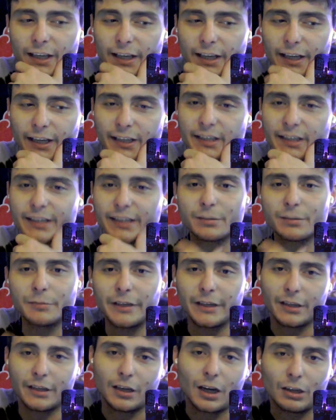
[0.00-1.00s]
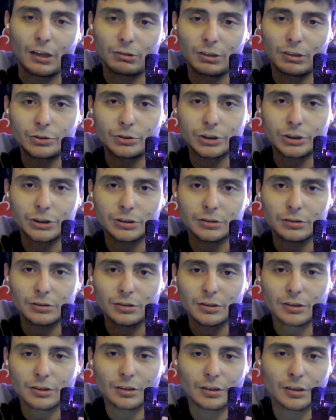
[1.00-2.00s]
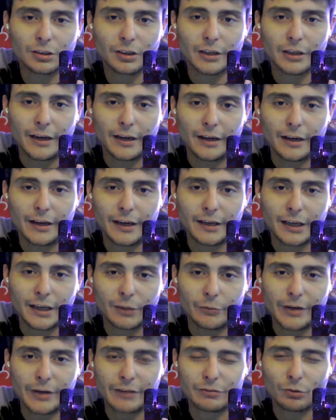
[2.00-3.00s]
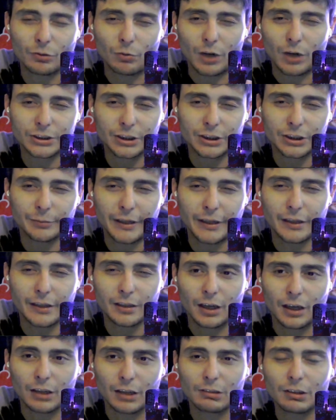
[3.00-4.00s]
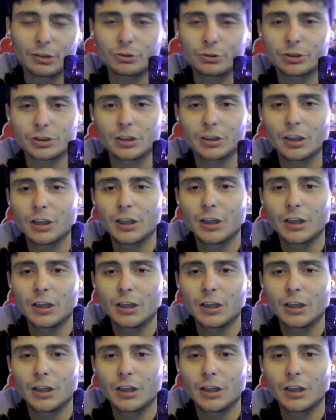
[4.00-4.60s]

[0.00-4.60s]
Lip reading: And he gets him to eat a cockroach. And, like, we have to watch him eat a cockroach.